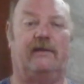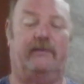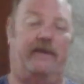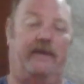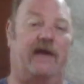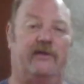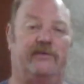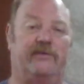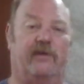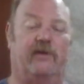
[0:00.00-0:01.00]
the
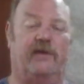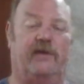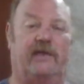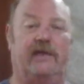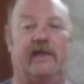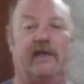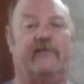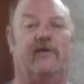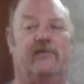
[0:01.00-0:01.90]
batteries would go dead, the inverter